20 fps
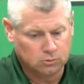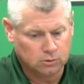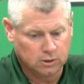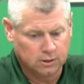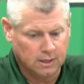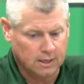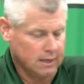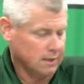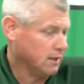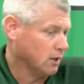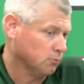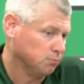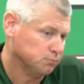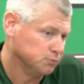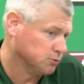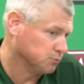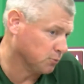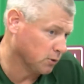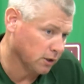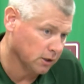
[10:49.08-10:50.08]
And they'll
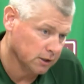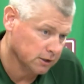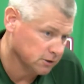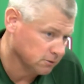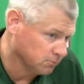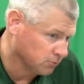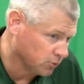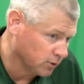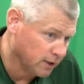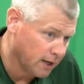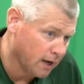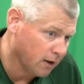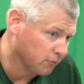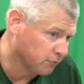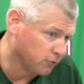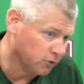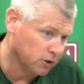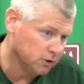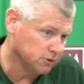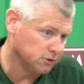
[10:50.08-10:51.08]
sprinkle in some three-down
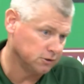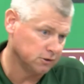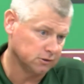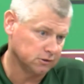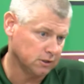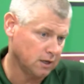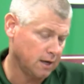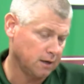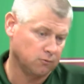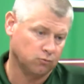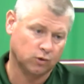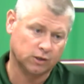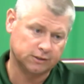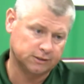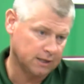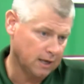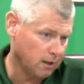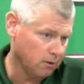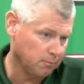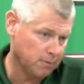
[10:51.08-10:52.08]
fronts just like
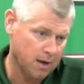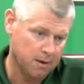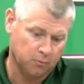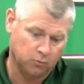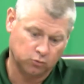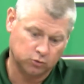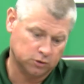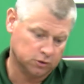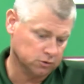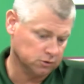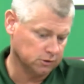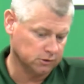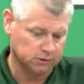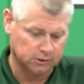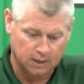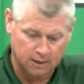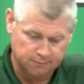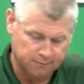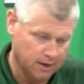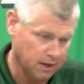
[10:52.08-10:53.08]
West Alabama will, just
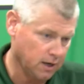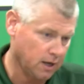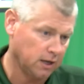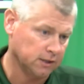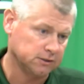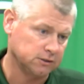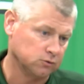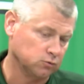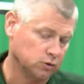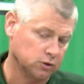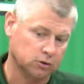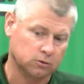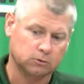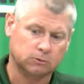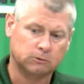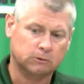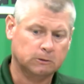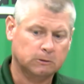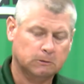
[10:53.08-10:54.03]
like Valdosta will.